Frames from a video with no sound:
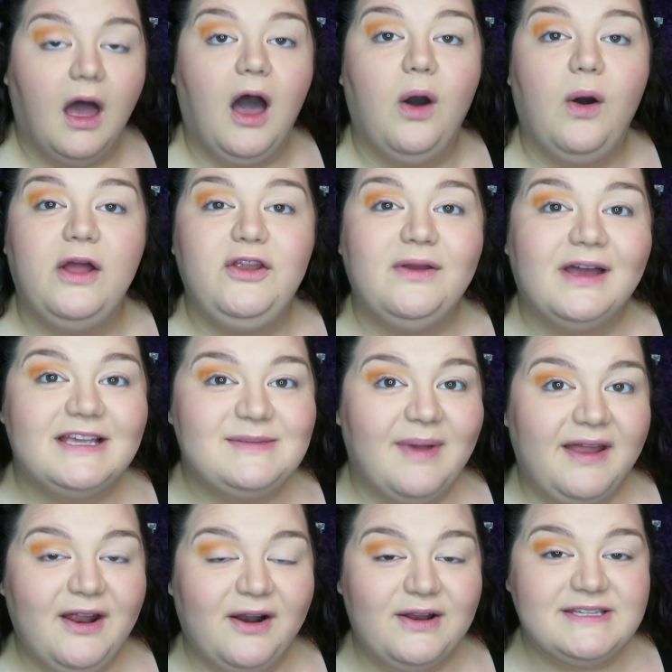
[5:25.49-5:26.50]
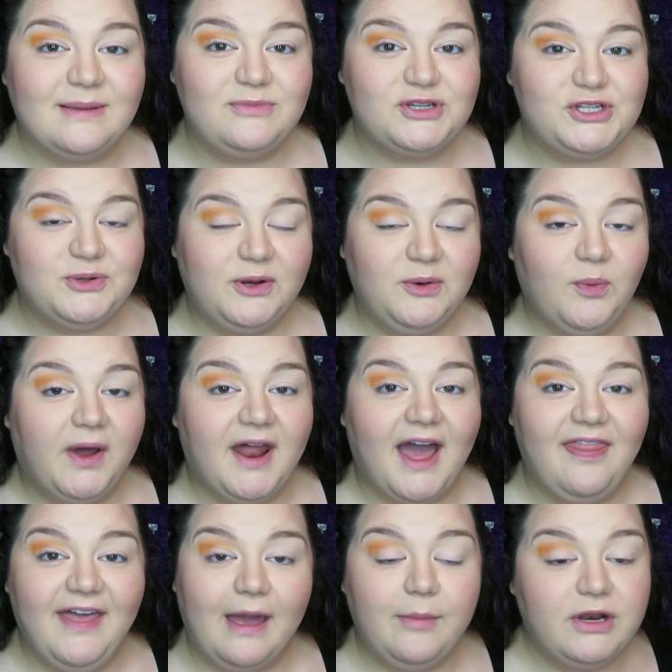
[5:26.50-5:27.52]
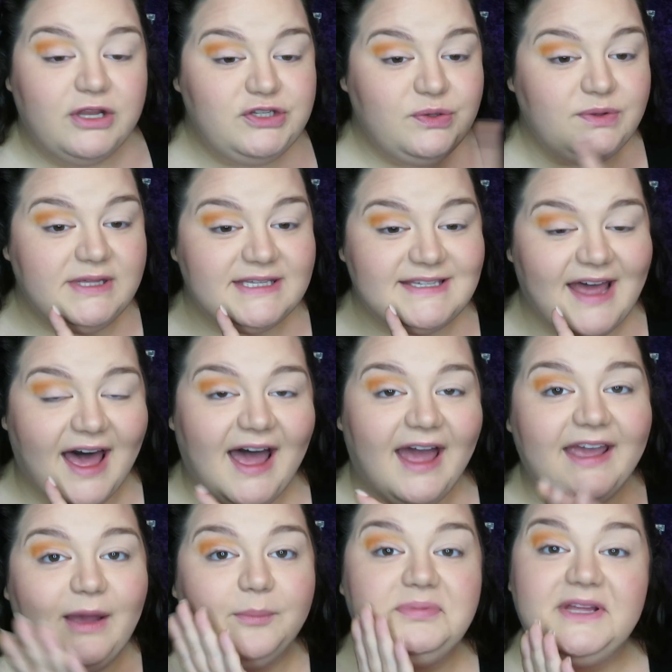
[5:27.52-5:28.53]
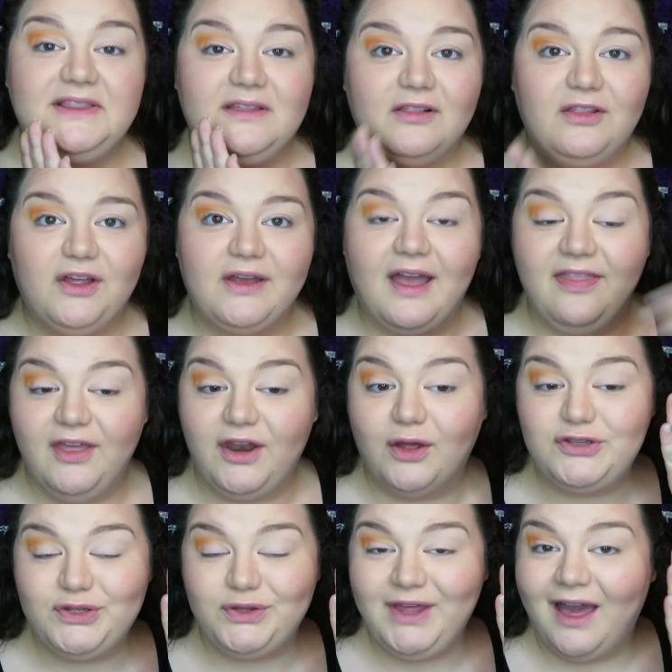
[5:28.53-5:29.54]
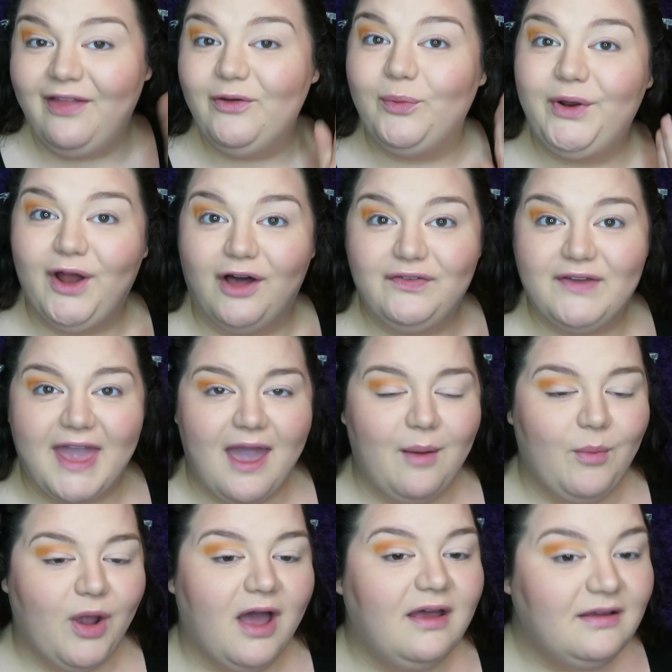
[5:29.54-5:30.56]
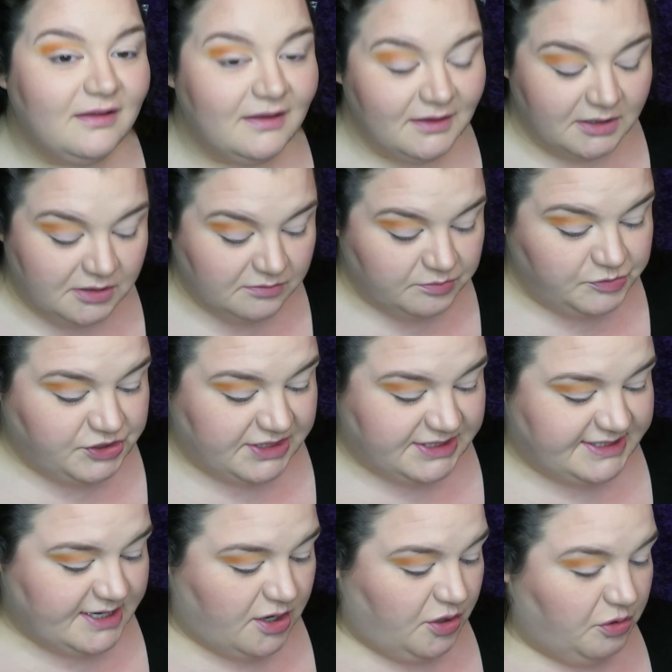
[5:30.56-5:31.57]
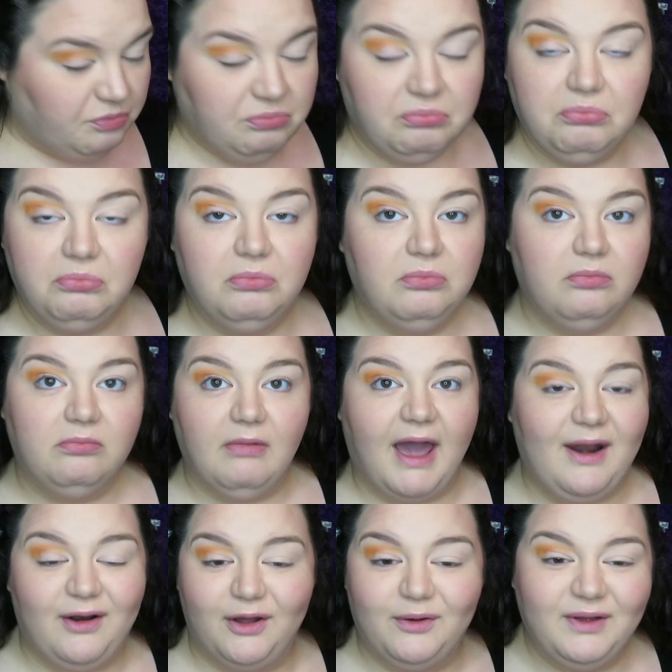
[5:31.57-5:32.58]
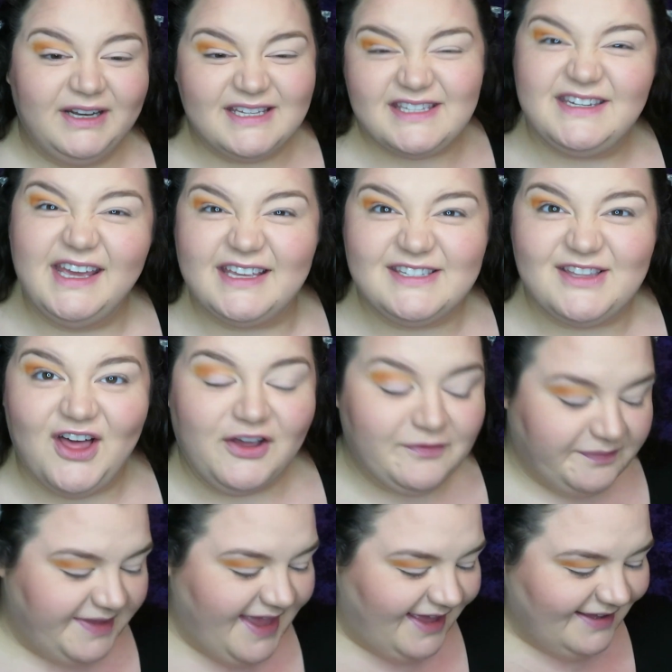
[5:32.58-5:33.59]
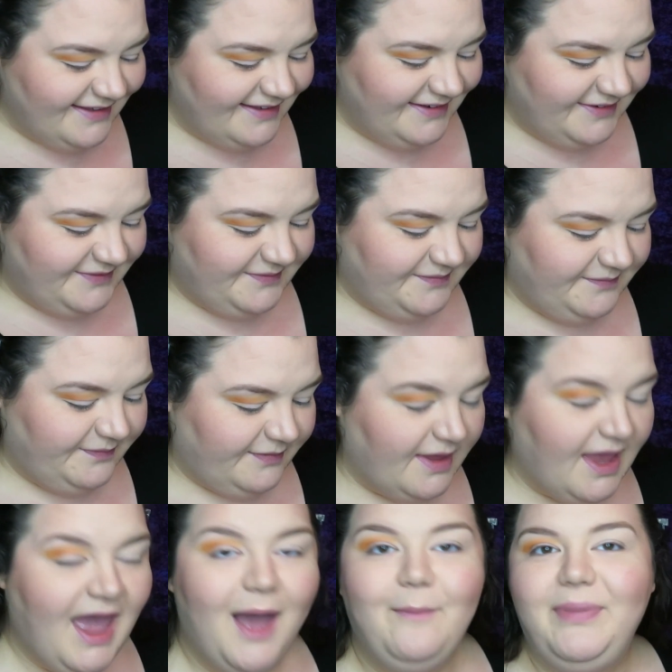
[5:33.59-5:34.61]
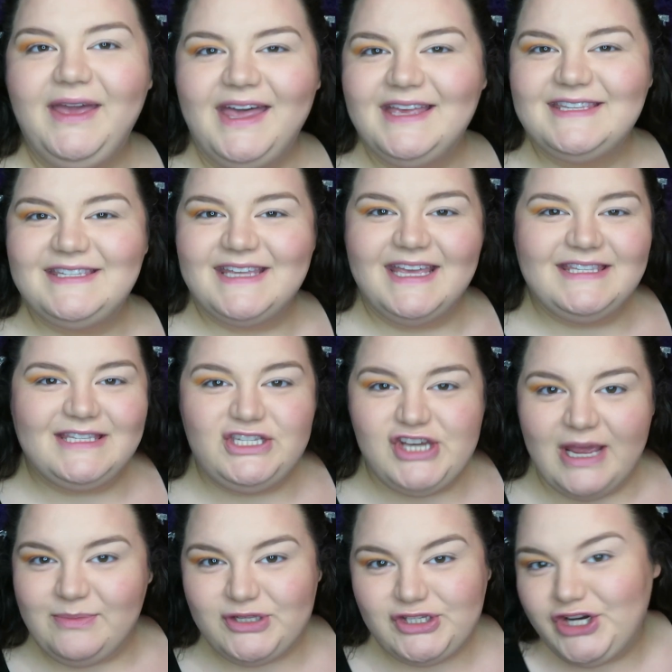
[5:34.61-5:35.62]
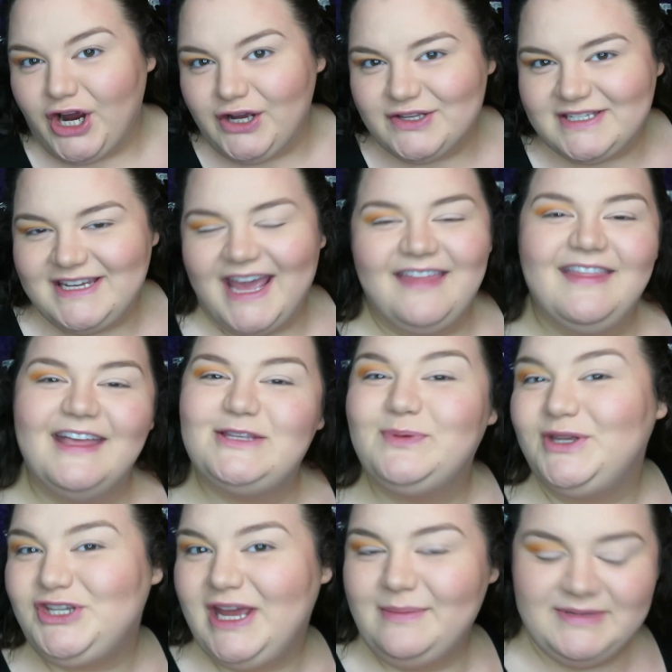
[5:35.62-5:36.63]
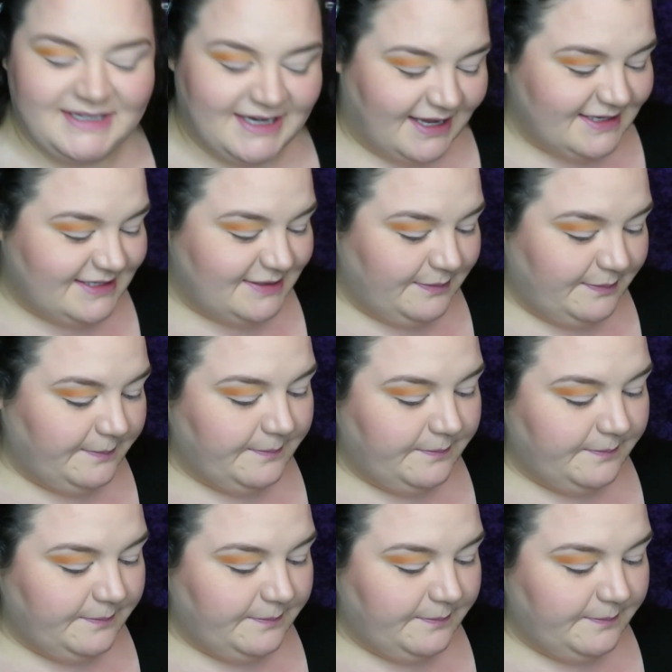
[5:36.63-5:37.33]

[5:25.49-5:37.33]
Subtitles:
Oh, and you guys might notice I'm just doing one eye. I think I'm gonna do this eye, complete the look, and then I'll do the other one off camera, just so, I don't know, it doesn't take as long. Because it's James Charles Day, and that's what James does.